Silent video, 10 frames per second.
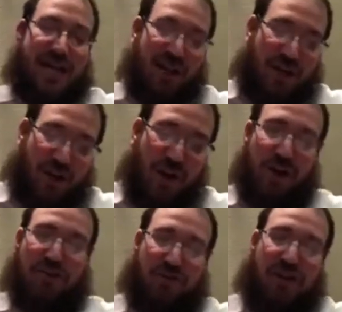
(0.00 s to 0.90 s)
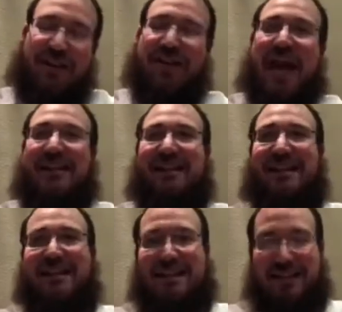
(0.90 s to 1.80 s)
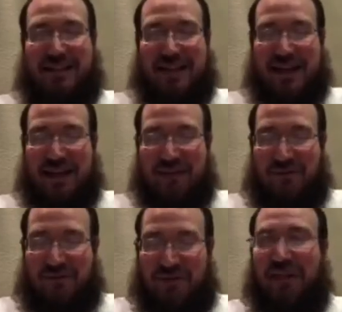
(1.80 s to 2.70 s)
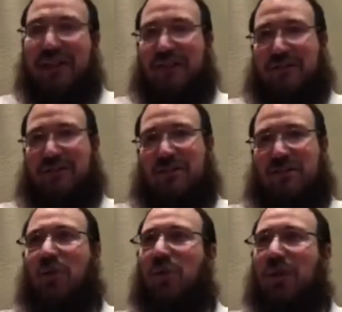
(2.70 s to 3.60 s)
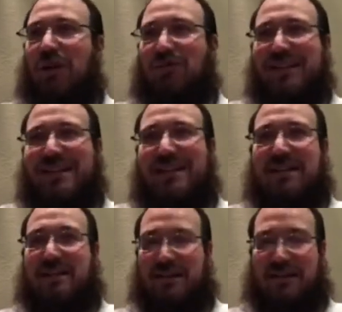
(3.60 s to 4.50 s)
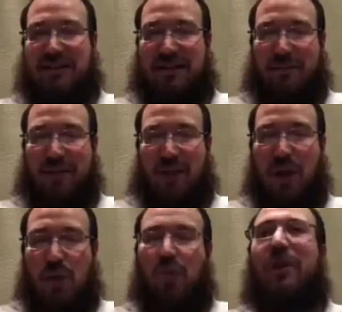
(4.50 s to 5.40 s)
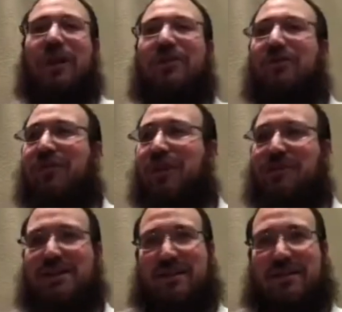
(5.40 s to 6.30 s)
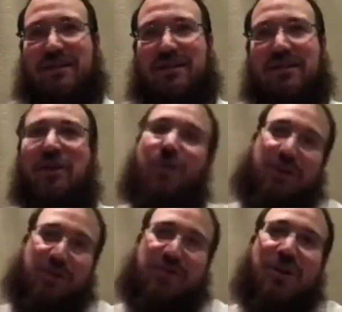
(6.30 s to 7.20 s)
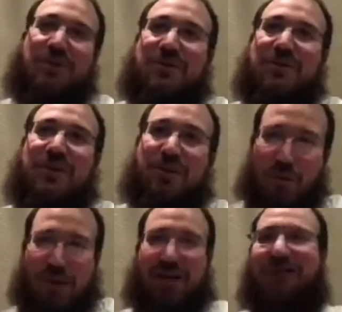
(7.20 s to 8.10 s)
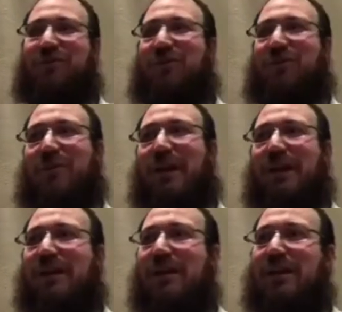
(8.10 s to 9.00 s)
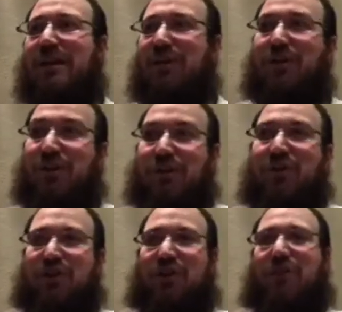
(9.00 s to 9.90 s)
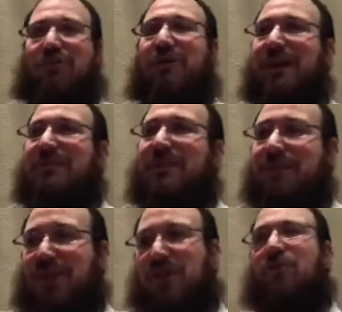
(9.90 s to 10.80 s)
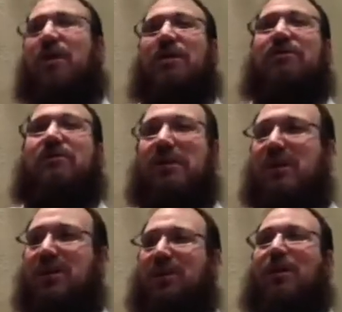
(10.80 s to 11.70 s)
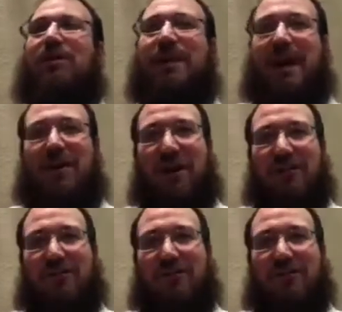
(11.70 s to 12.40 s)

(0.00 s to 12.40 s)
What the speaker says: Contrary to that is fear or resistance to something. Where do you feel resistance? When you're close. You want to get further away. You're so afraid of something, you want to back off.